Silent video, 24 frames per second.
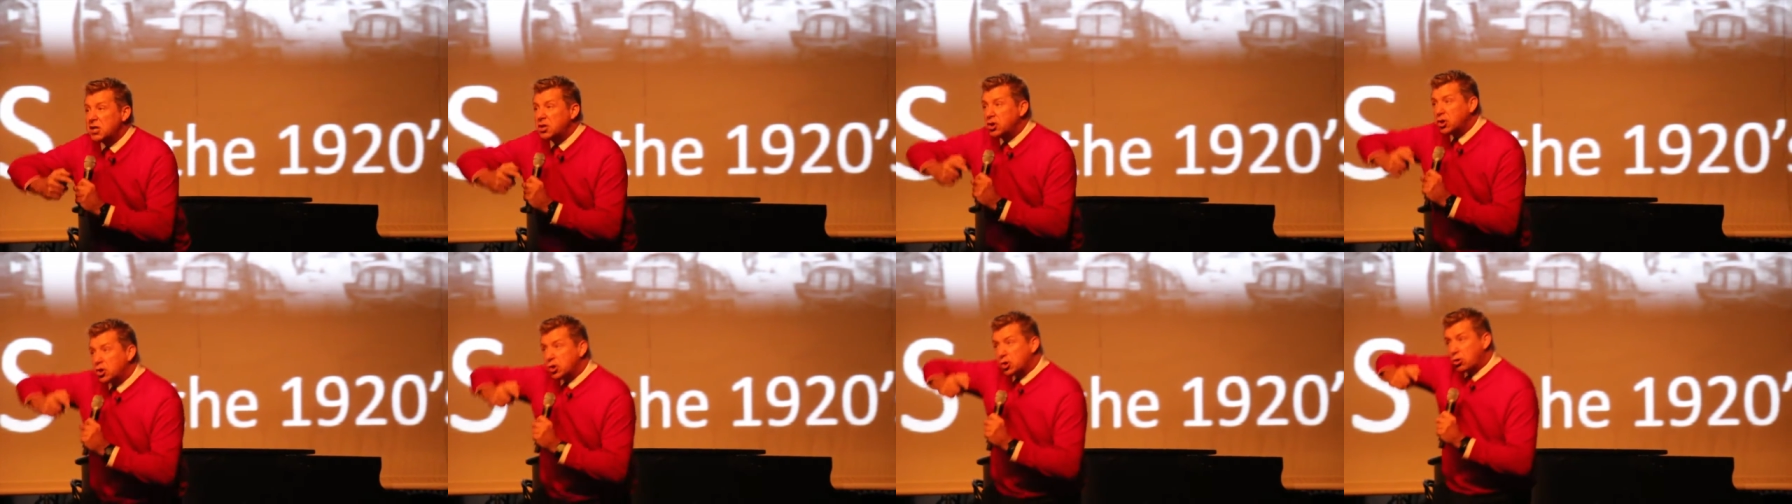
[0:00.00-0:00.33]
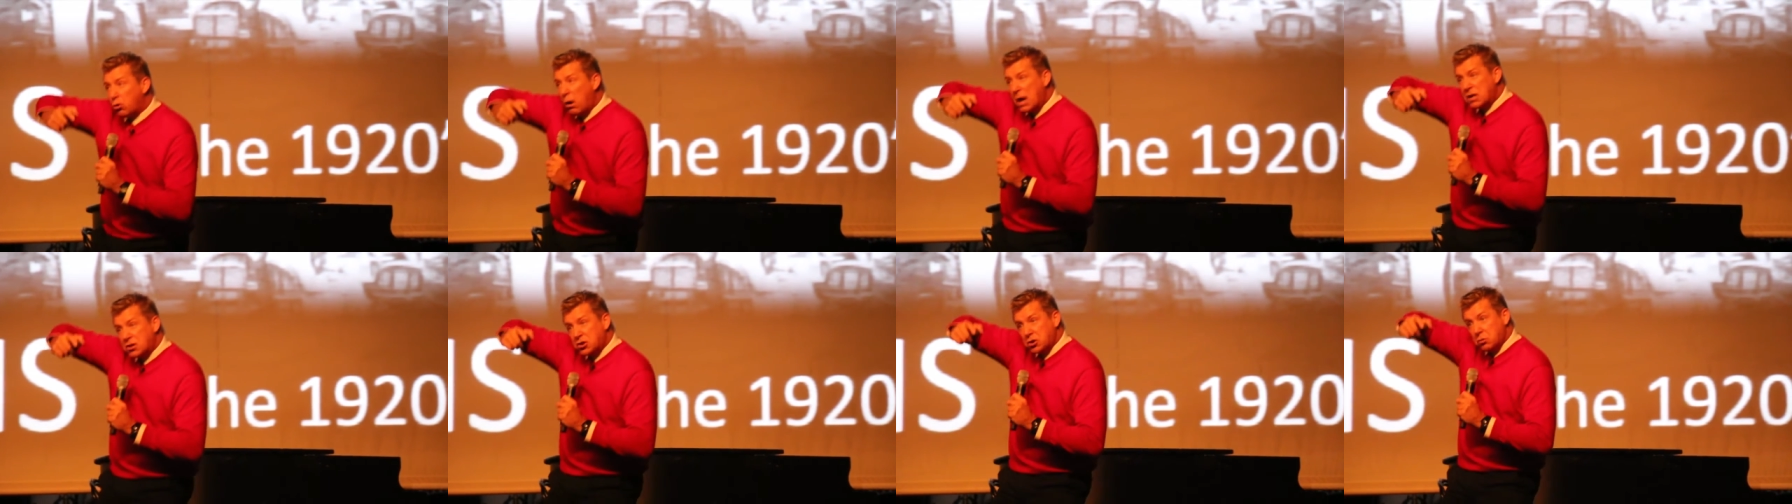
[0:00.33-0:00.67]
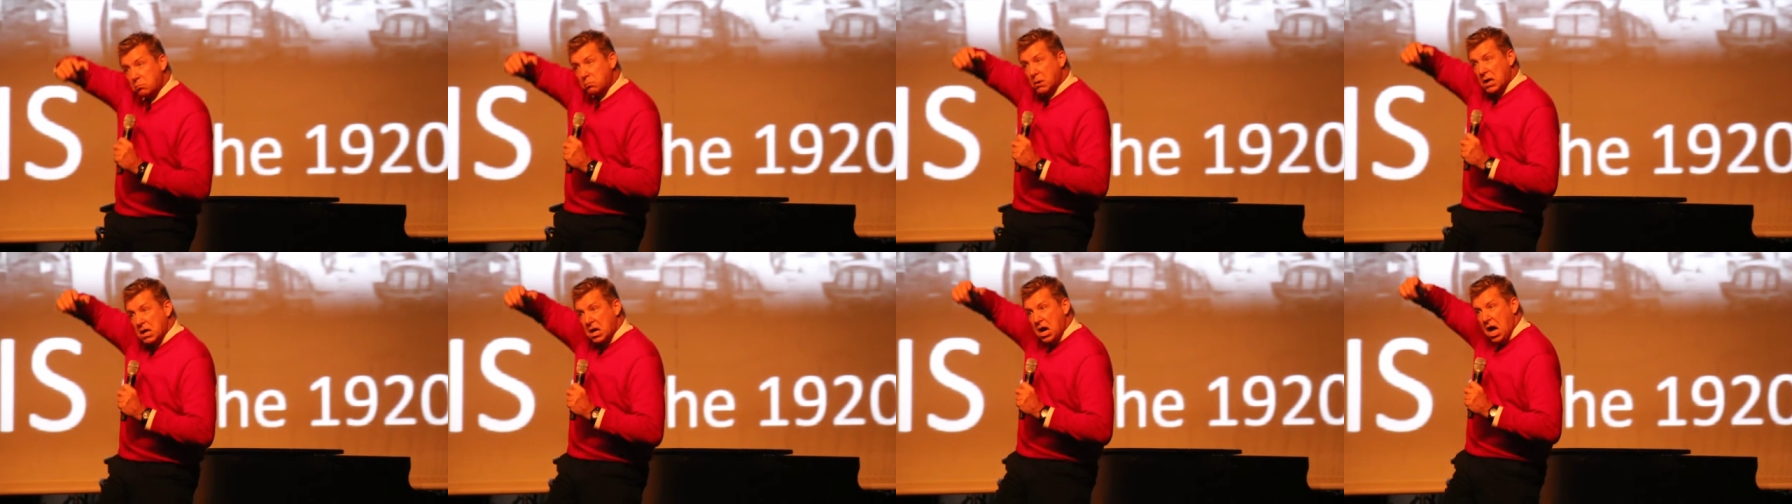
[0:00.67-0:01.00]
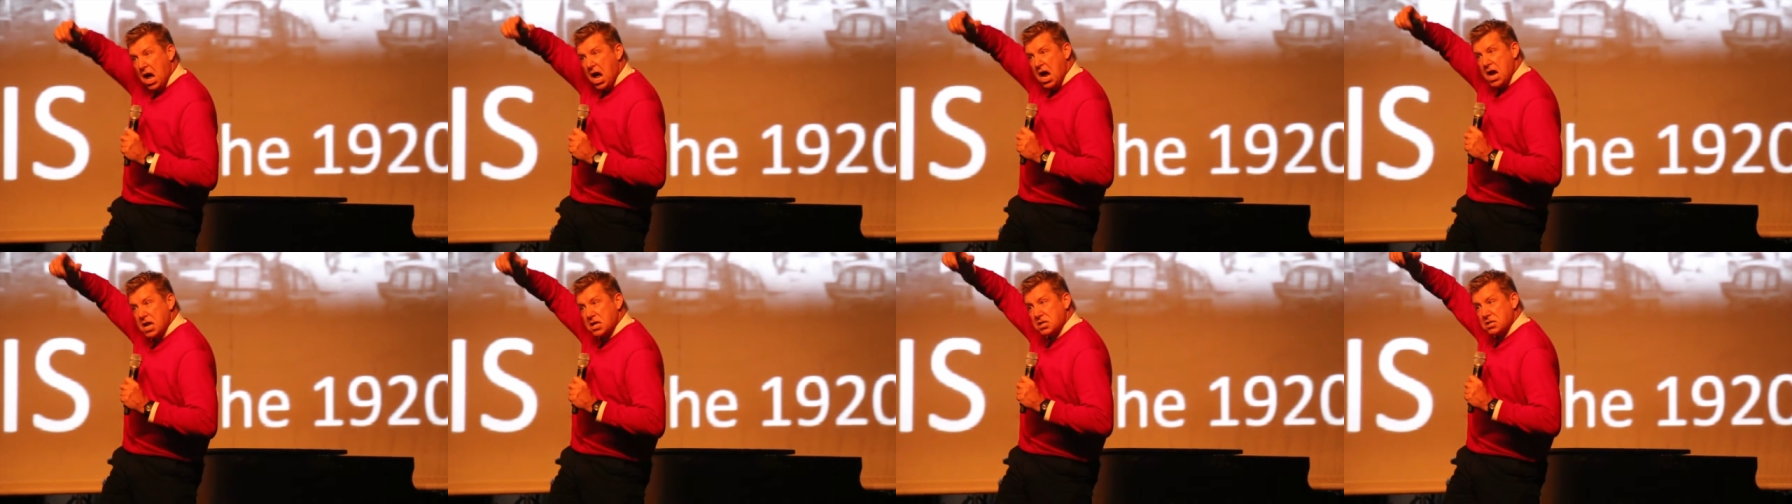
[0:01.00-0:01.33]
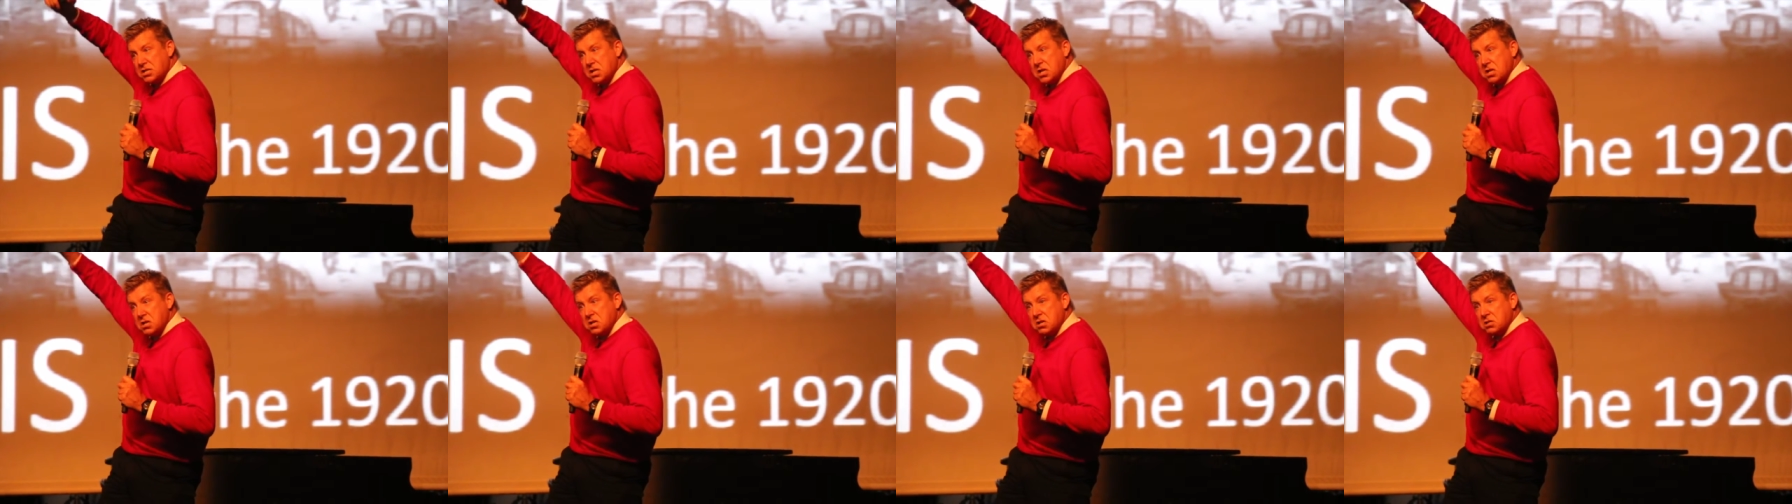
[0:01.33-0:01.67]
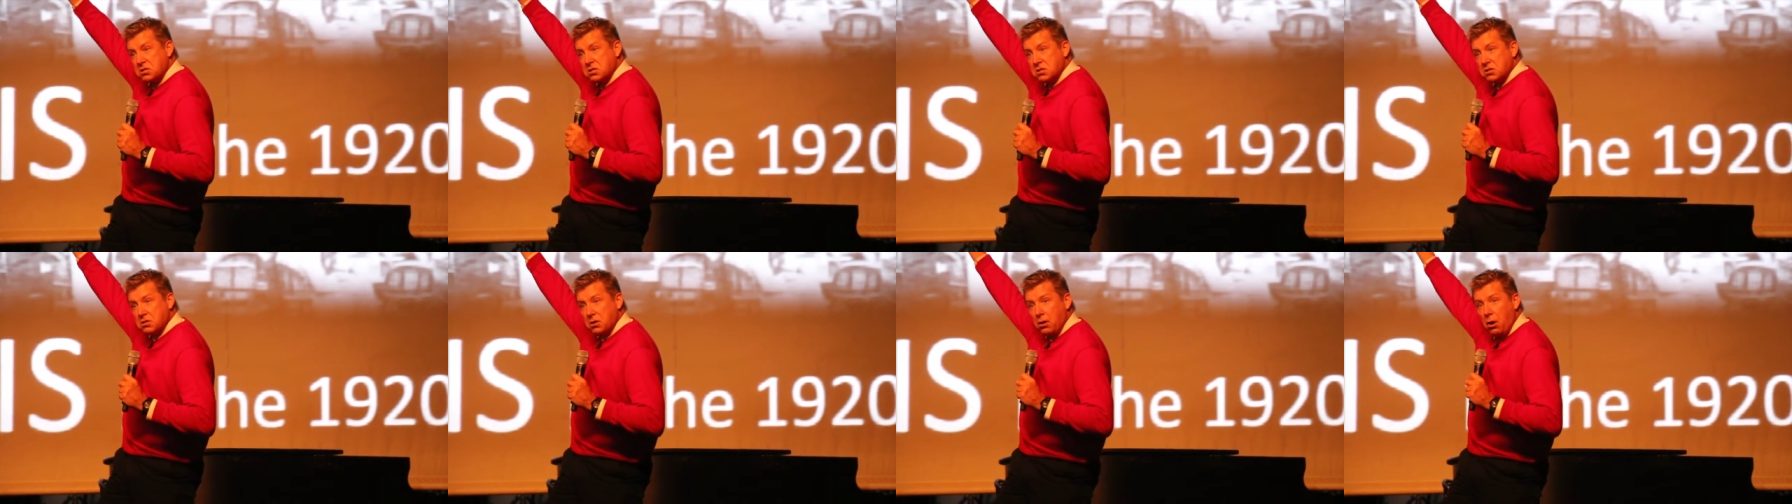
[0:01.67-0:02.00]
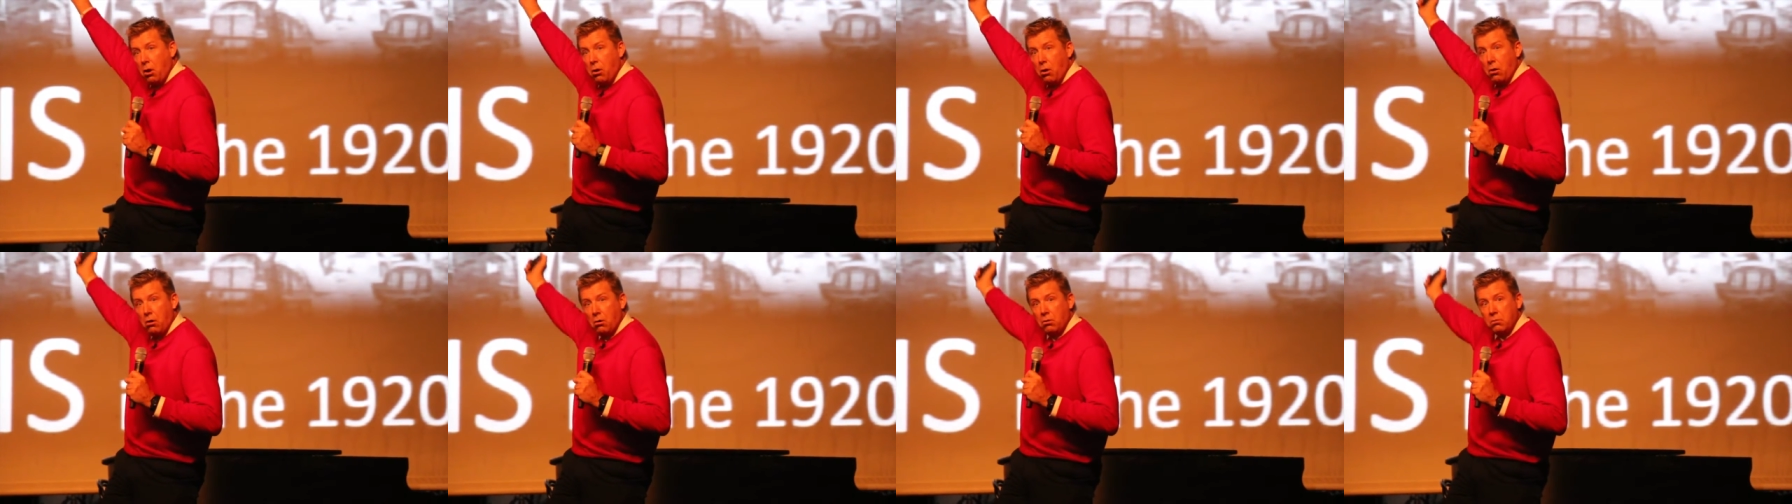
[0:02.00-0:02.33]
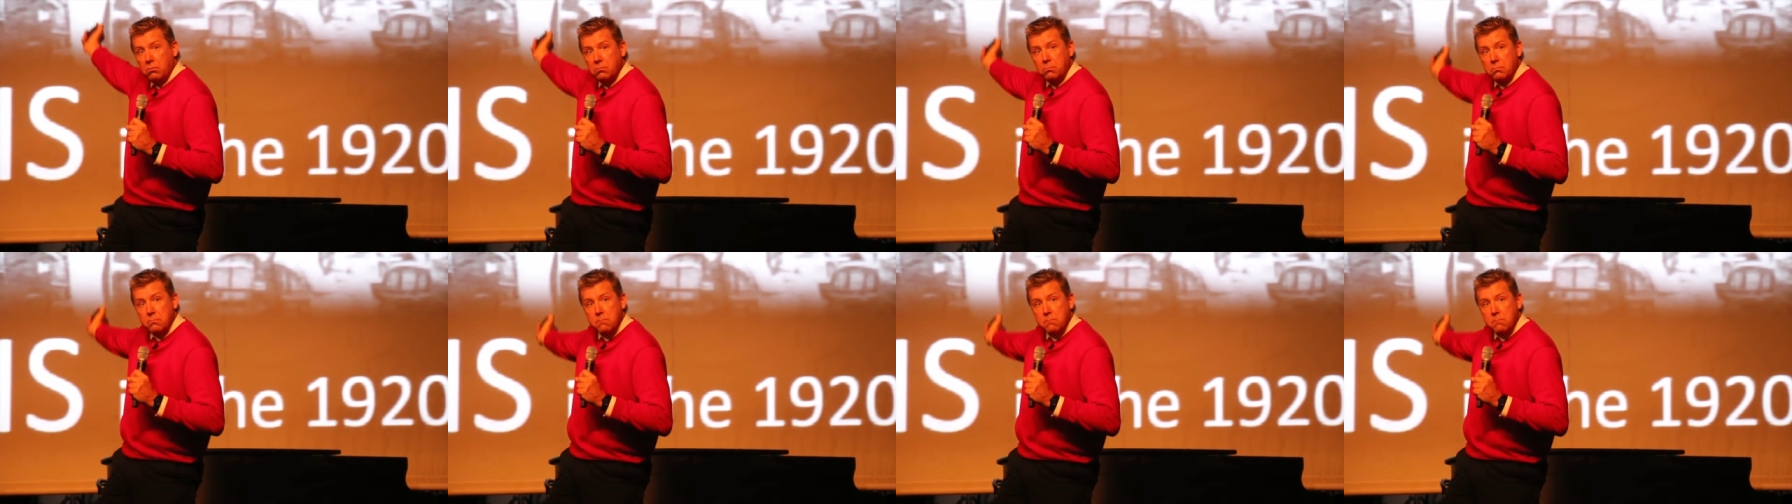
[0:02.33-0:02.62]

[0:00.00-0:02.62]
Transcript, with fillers: and stretch them like eight, ten inches long.